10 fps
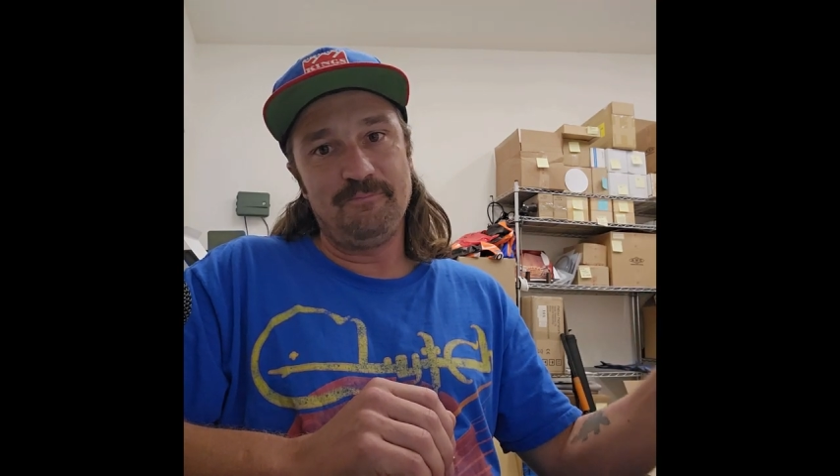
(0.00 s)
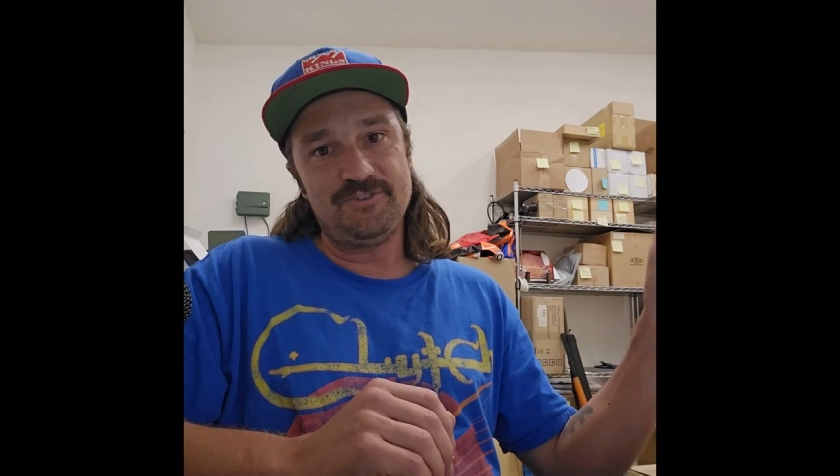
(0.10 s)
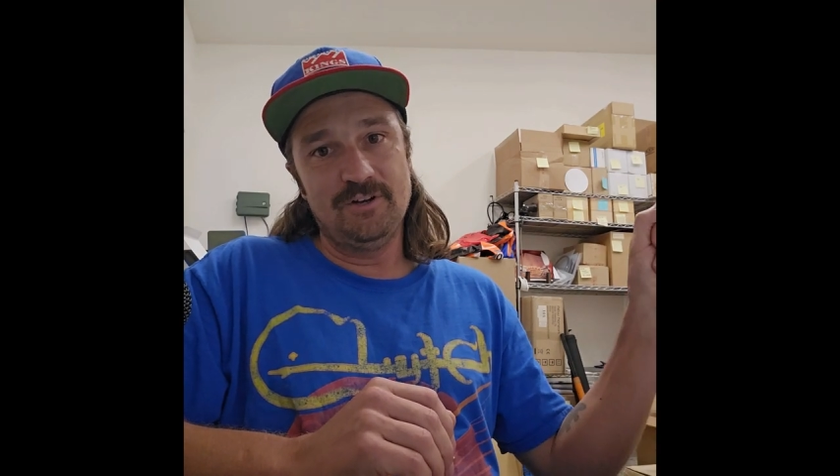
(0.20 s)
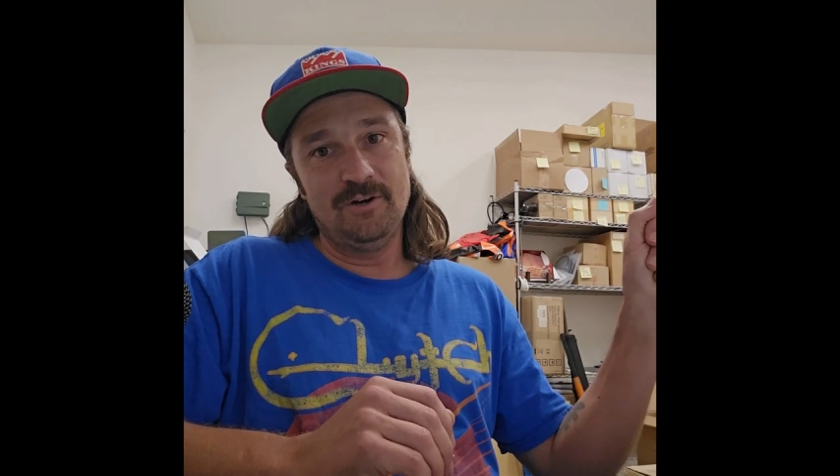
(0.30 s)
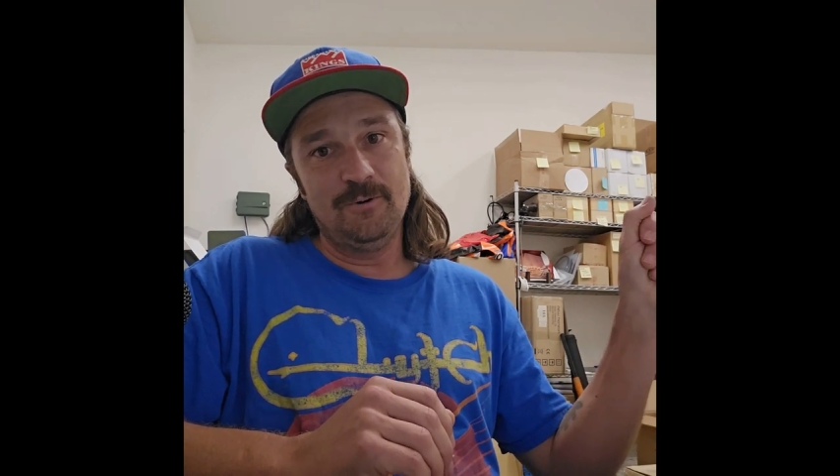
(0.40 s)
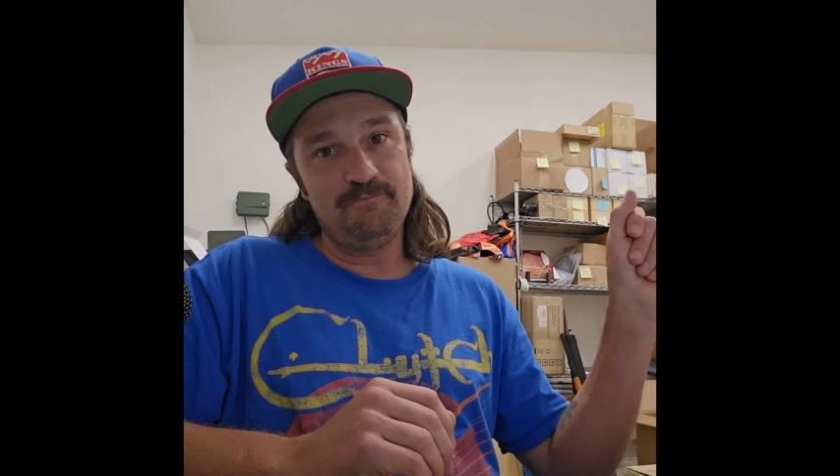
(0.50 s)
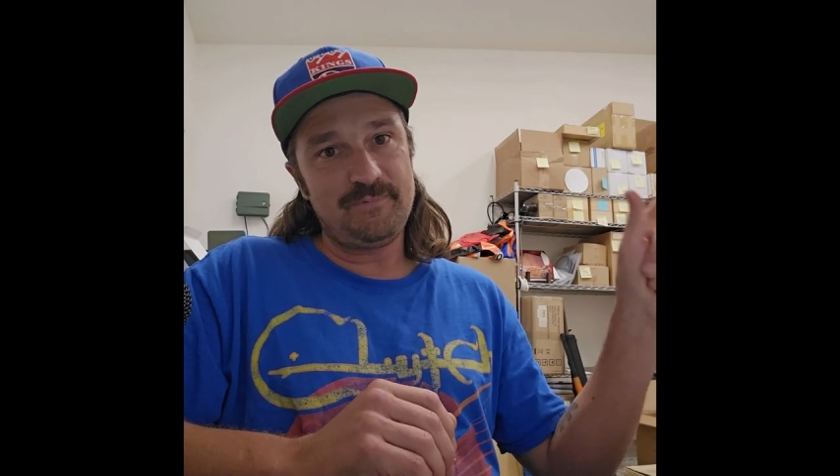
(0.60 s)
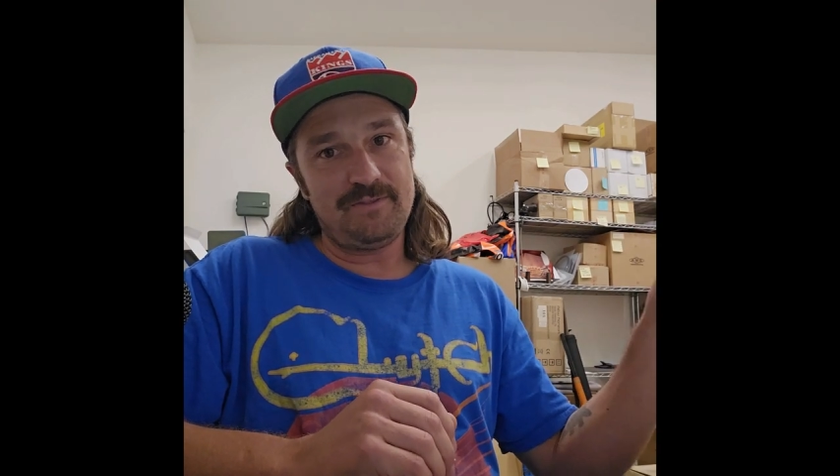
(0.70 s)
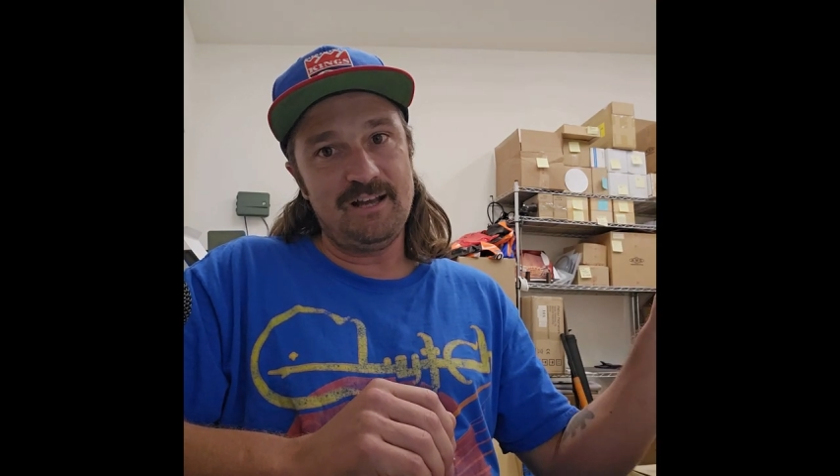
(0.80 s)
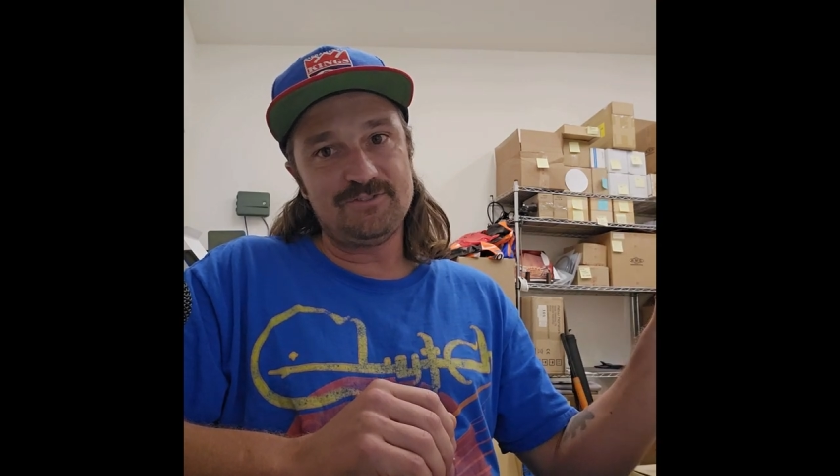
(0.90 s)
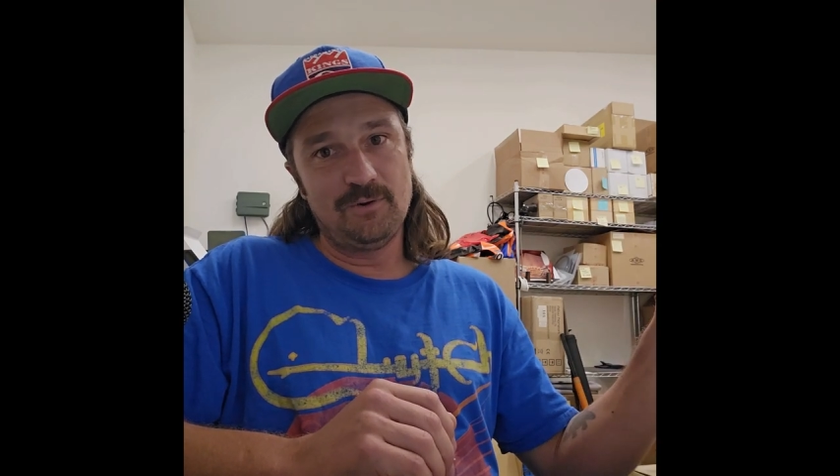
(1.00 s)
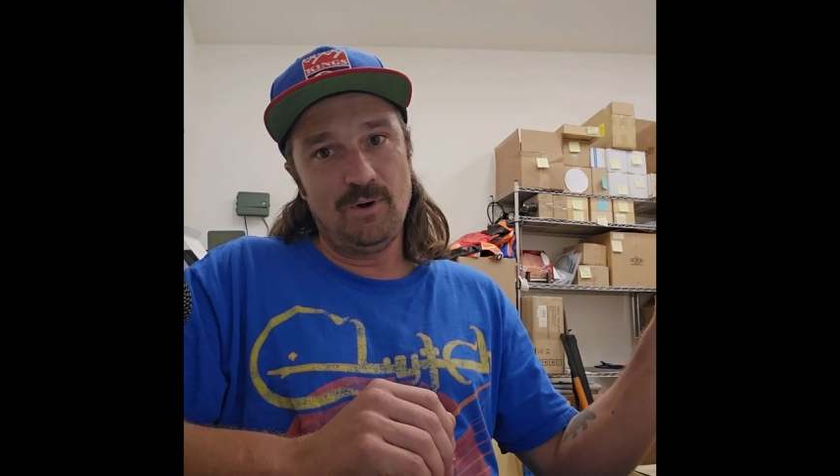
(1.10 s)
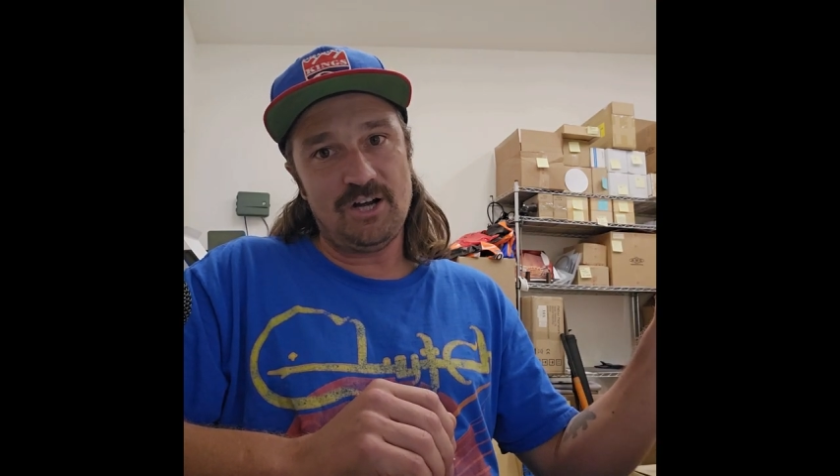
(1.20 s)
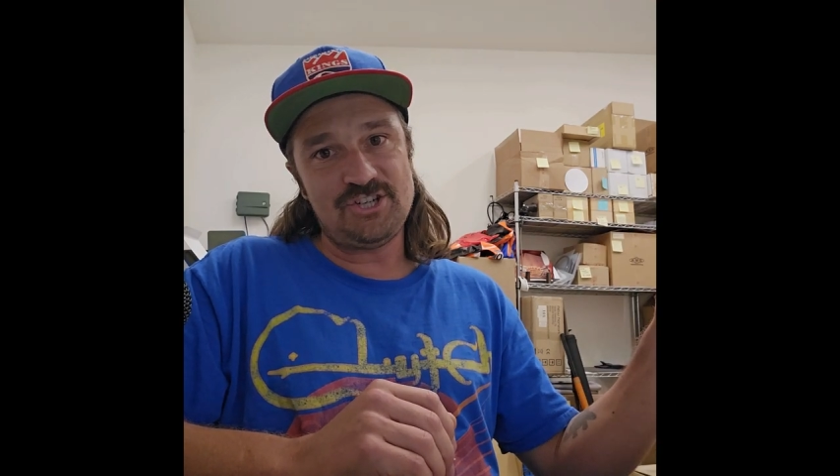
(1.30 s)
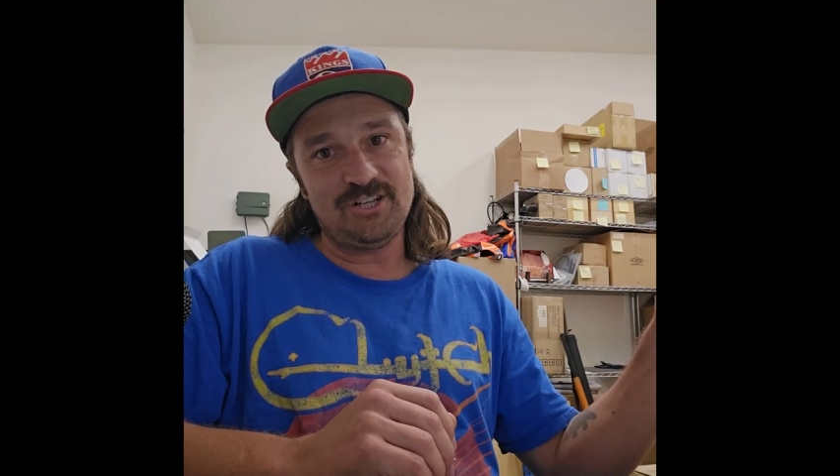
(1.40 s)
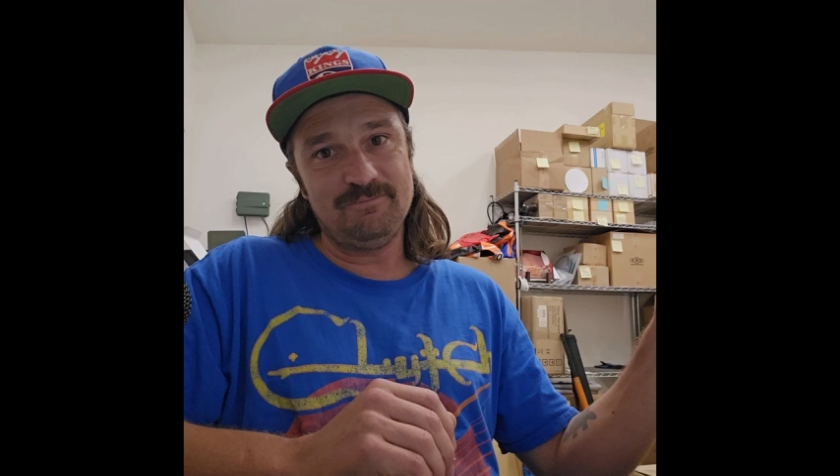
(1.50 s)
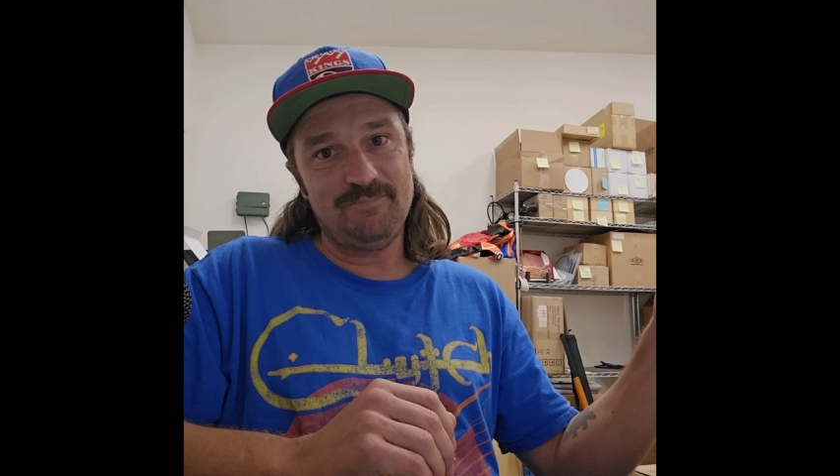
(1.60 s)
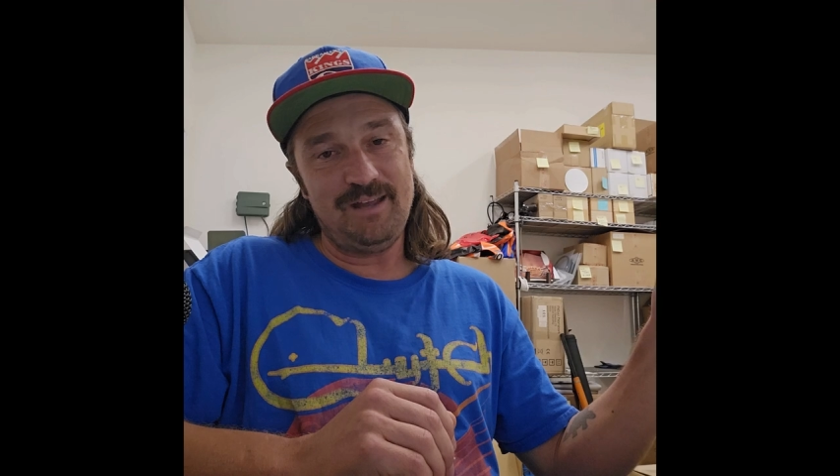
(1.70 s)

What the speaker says: So thanks for watching,